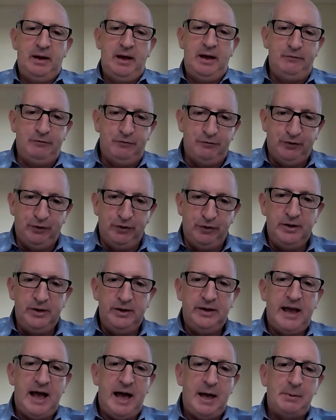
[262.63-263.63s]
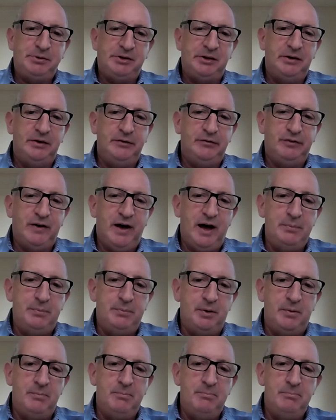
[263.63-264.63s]
and fully encapsulating the
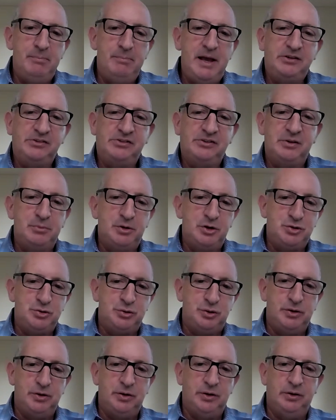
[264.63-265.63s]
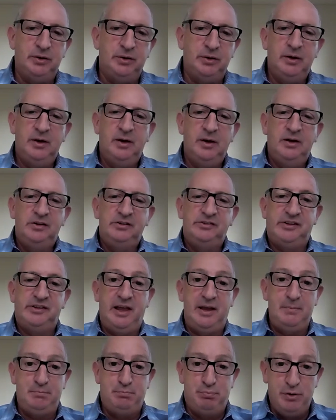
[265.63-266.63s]
fiber makes the material
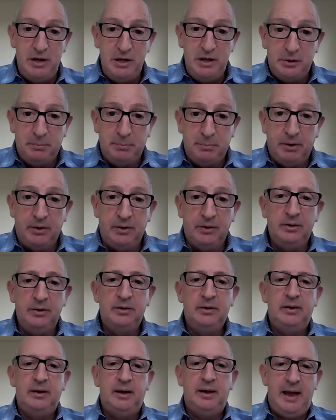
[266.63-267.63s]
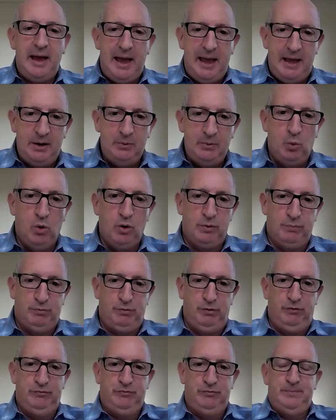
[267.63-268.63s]
stay breathable and
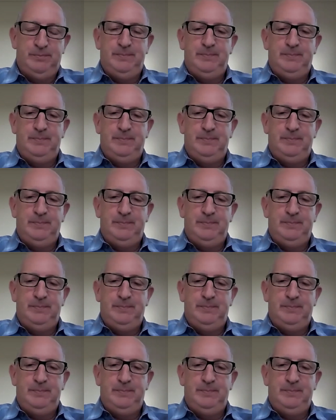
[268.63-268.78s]
waterproof.